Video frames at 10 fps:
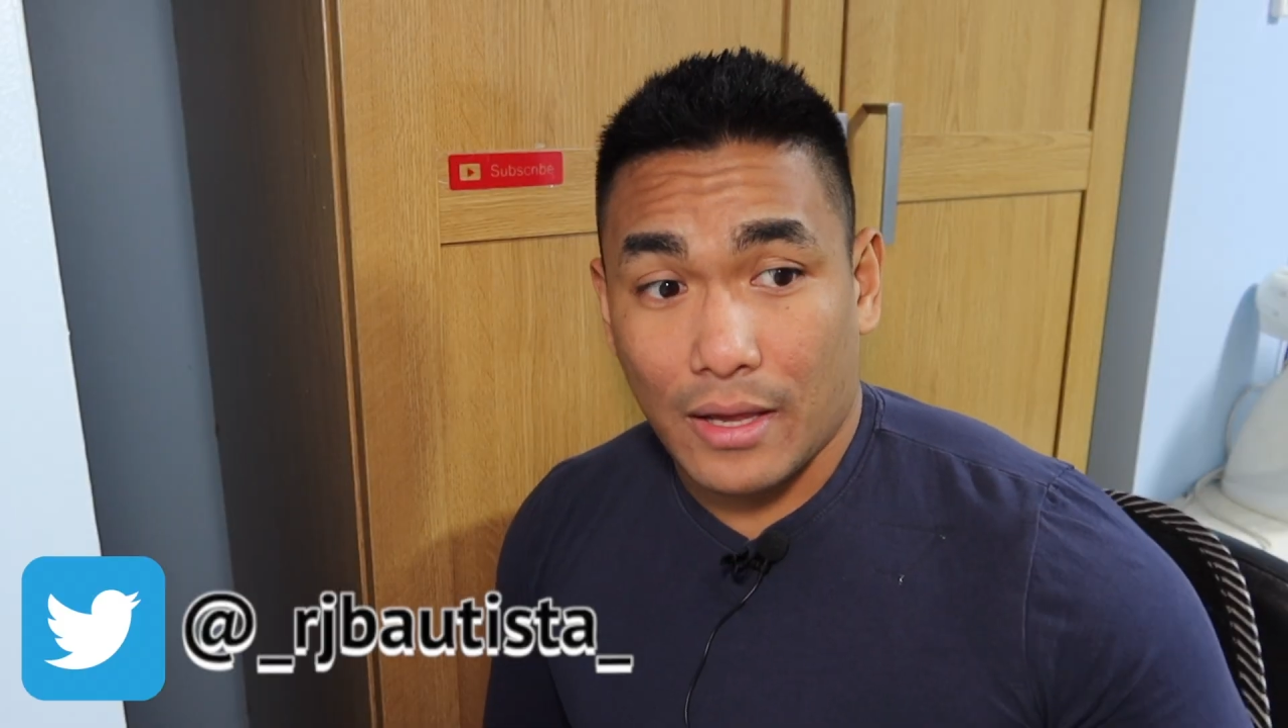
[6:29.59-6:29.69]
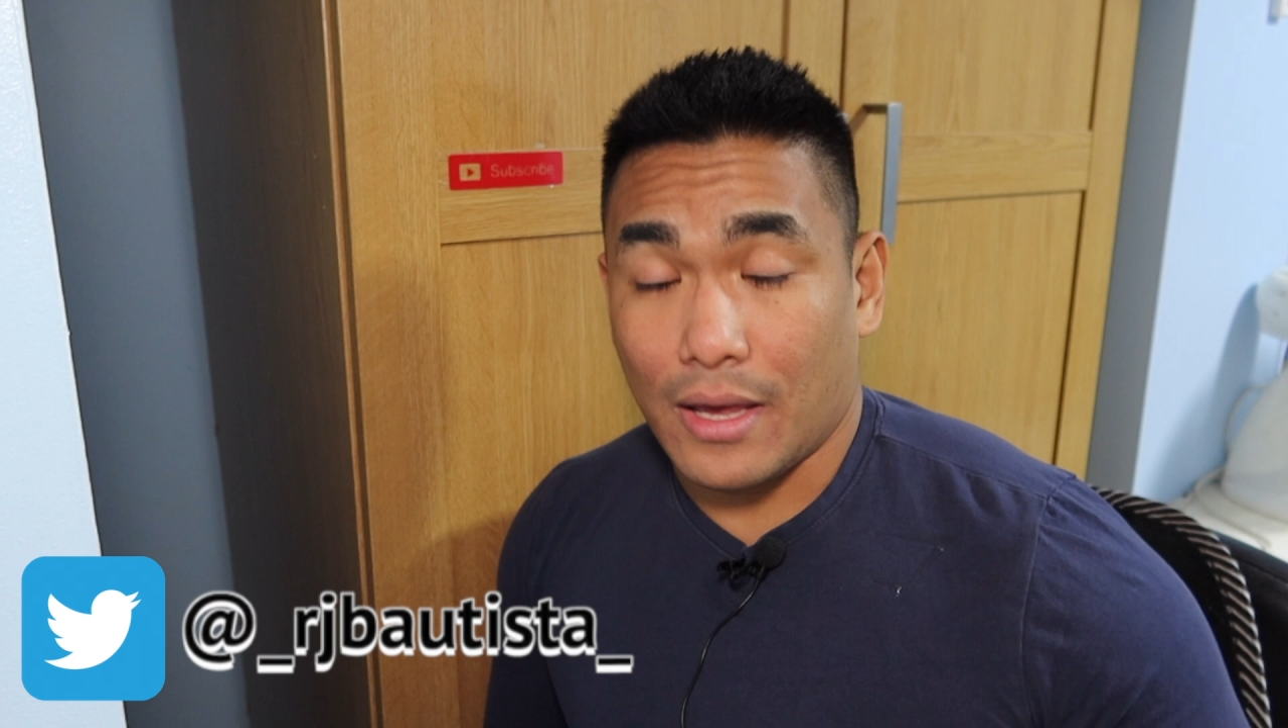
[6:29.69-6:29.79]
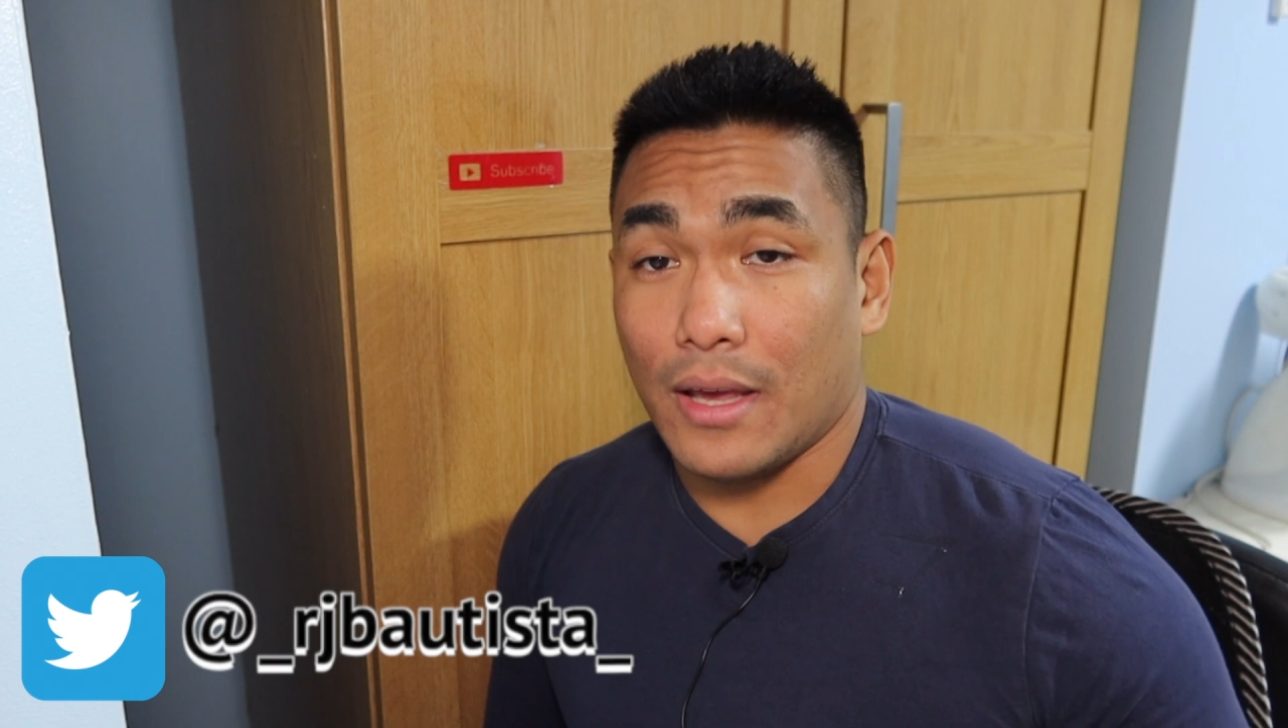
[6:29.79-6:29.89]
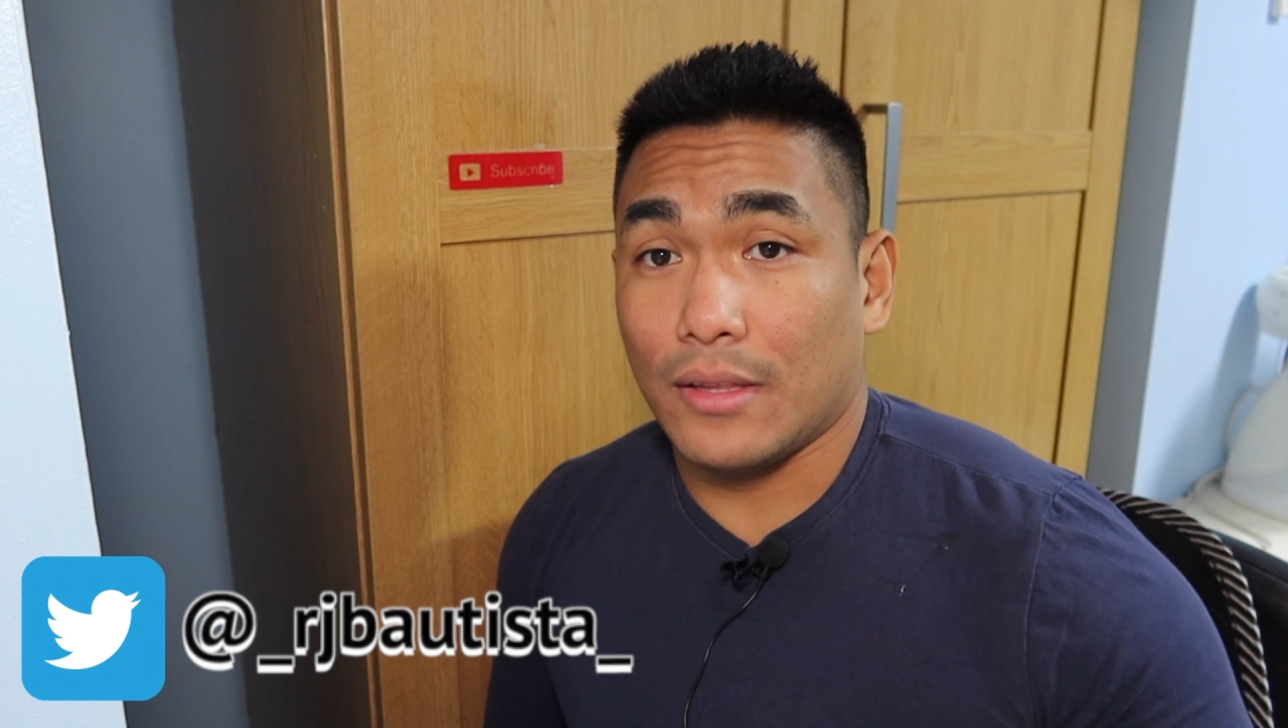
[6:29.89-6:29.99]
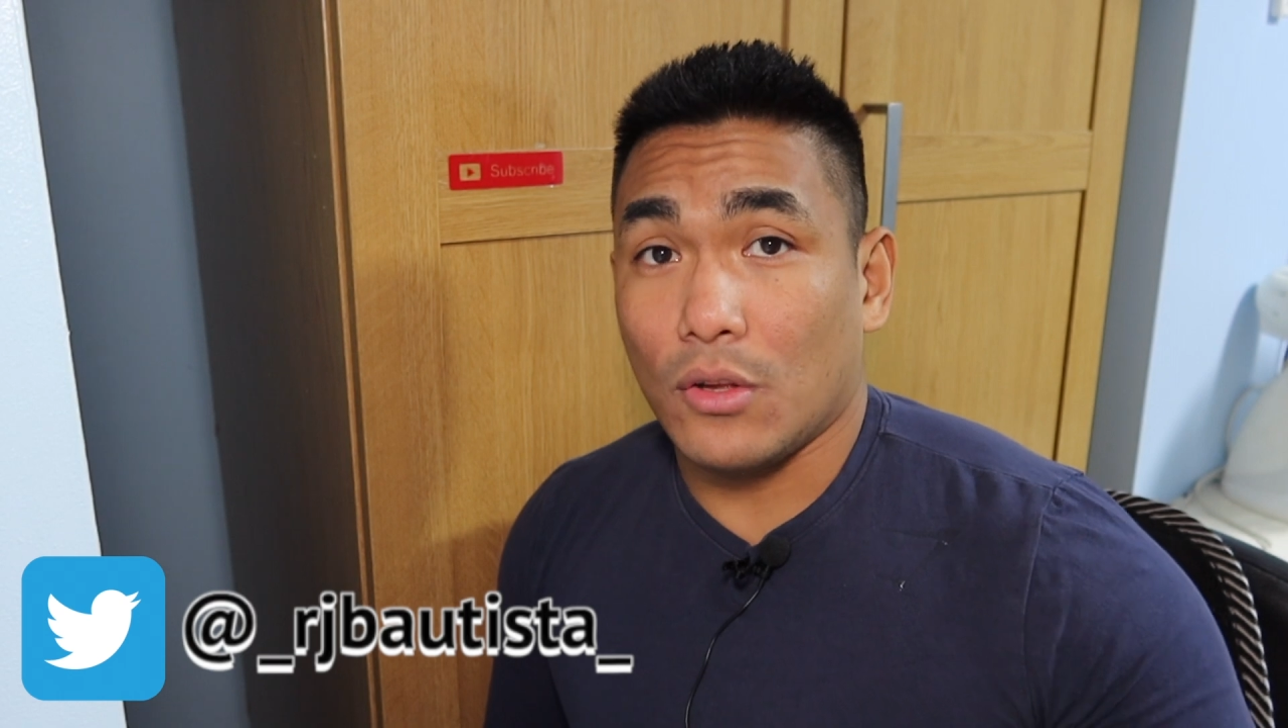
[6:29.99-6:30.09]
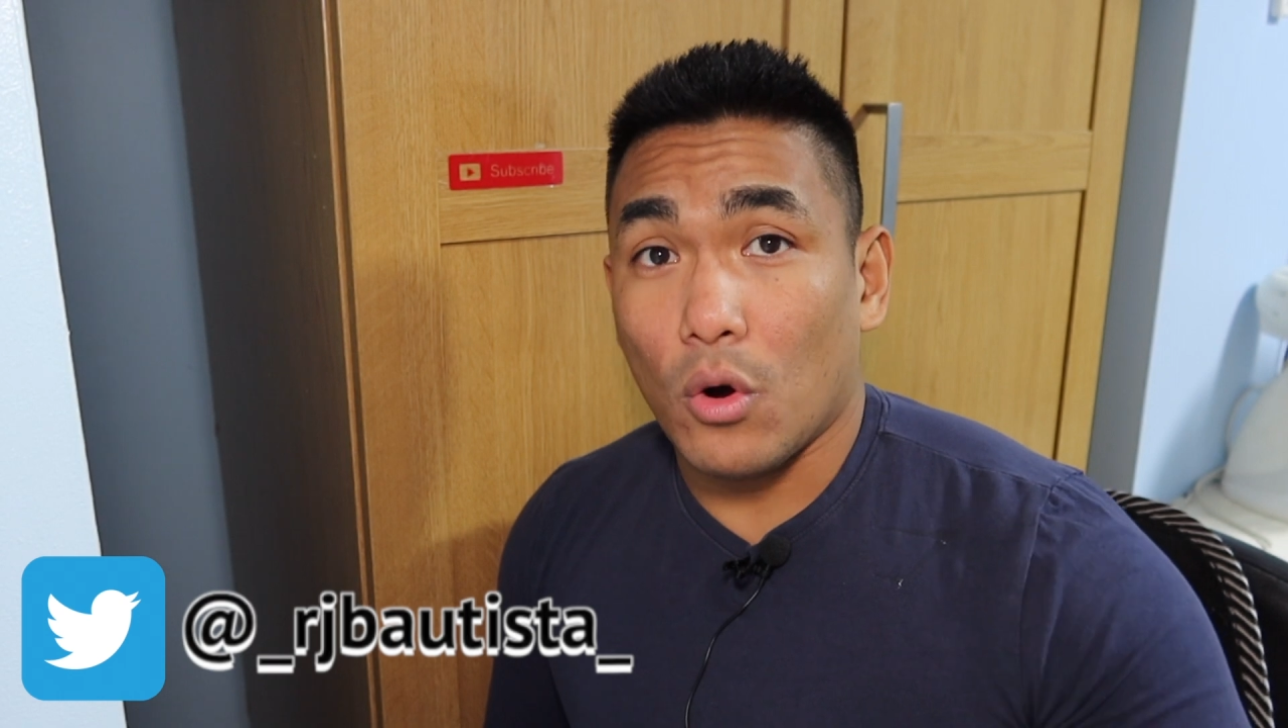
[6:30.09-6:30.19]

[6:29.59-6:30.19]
and